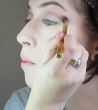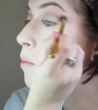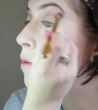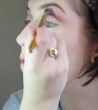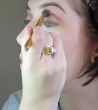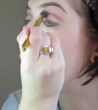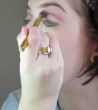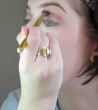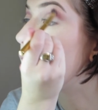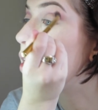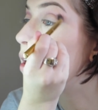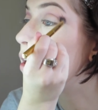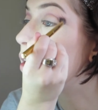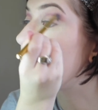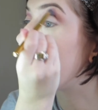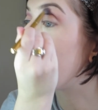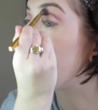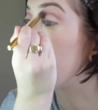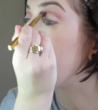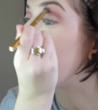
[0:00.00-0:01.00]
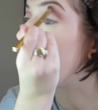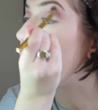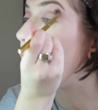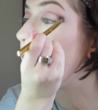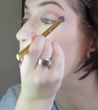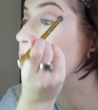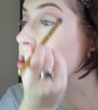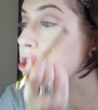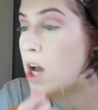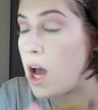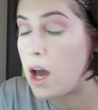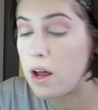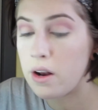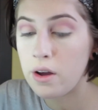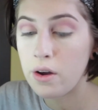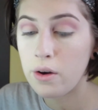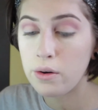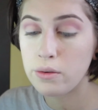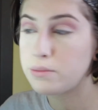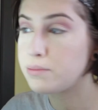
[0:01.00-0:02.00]
If you're not great at
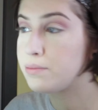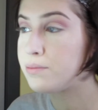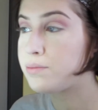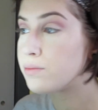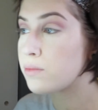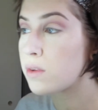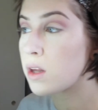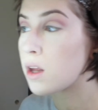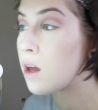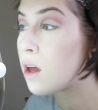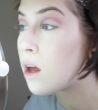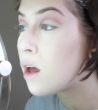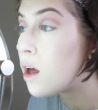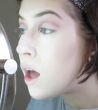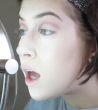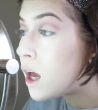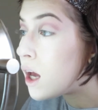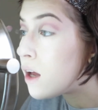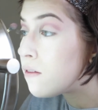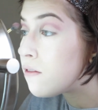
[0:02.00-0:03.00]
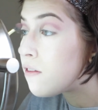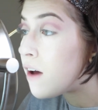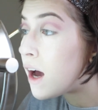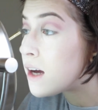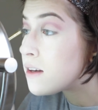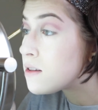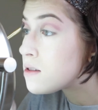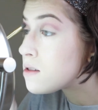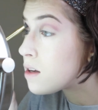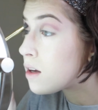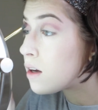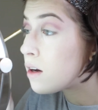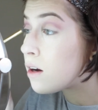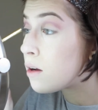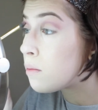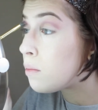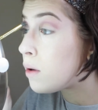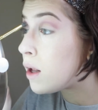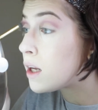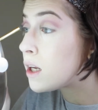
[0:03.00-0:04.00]
eyeshadow, invest in
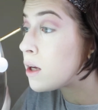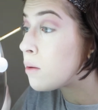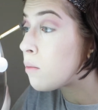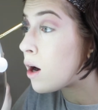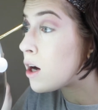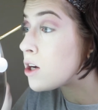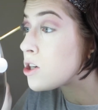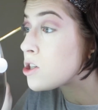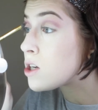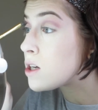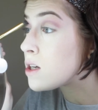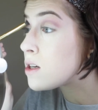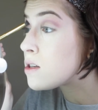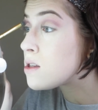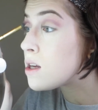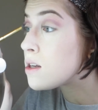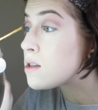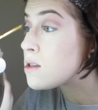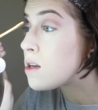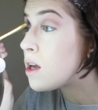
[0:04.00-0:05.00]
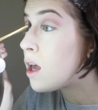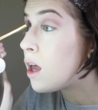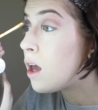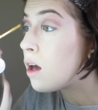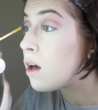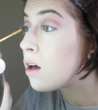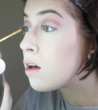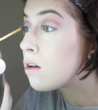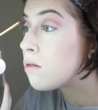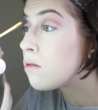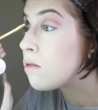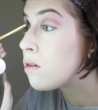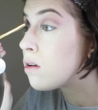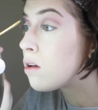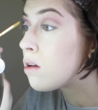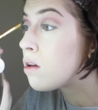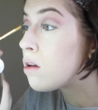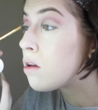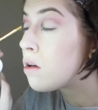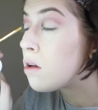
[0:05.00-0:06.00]
good blending brushes. That's like
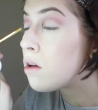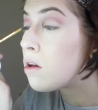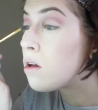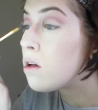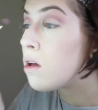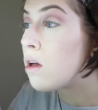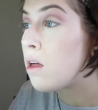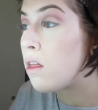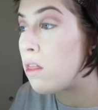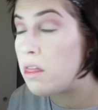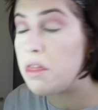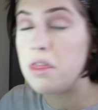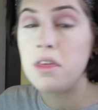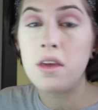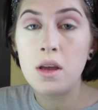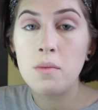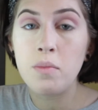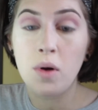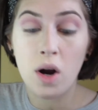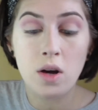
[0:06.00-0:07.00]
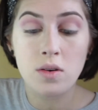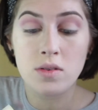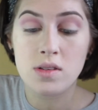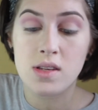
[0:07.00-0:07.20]
the pro